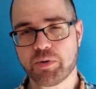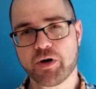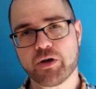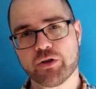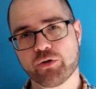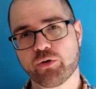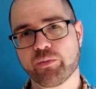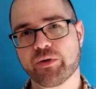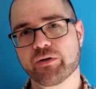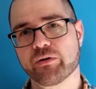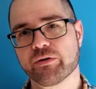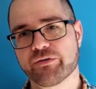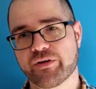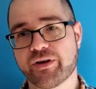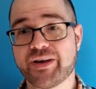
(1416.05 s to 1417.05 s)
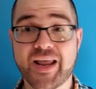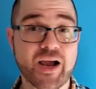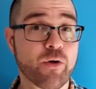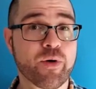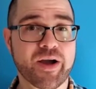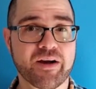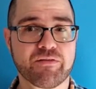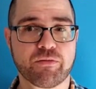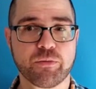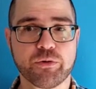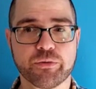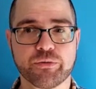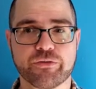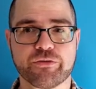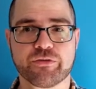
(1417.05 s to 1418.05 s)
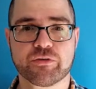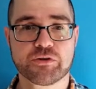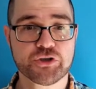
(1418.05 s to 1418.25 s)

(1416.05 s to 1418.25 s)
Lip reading: polynomials now have roots,